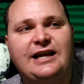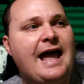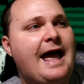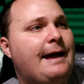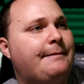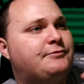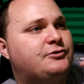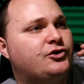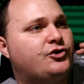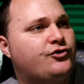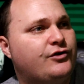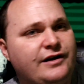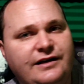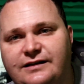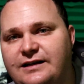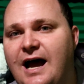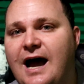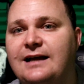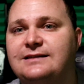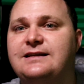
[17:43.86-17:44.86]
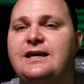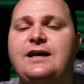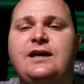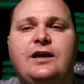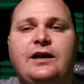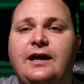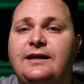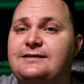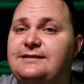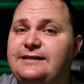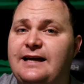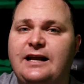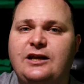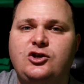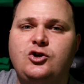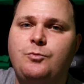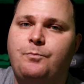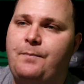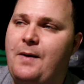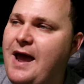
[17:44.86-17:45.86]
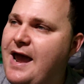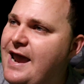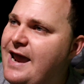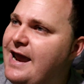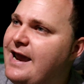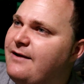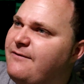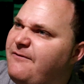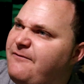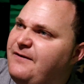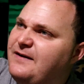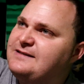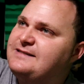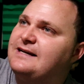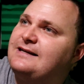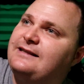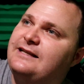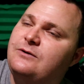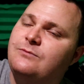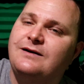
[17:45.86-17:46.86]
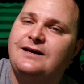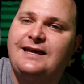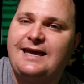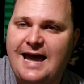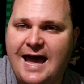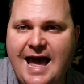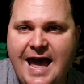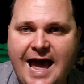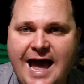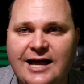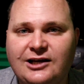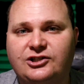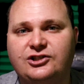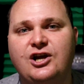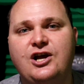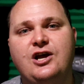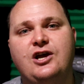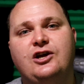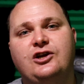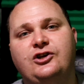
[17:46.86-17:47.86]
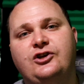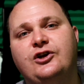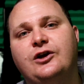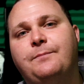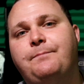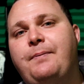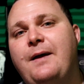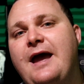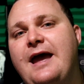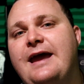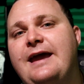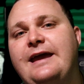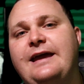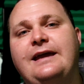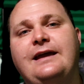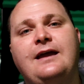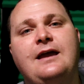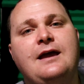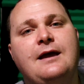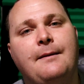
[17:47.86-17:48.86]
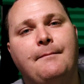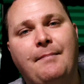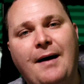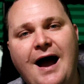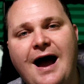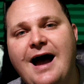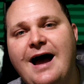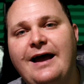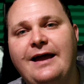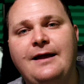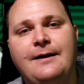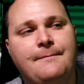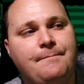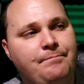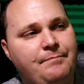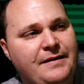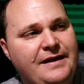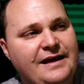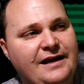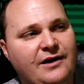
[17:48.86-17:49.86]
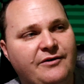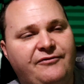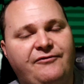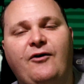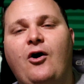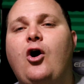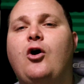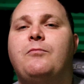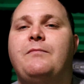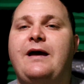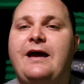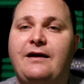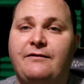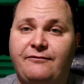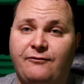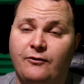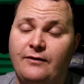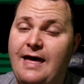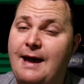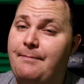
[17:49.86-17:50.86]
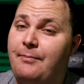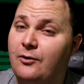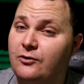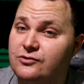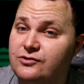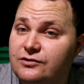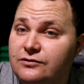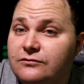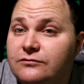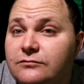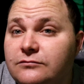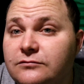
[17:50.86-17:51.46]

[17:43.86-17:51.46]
Apps, or Green Dots, instead of you paying physically with cash, you're paying by being a fall man for that person.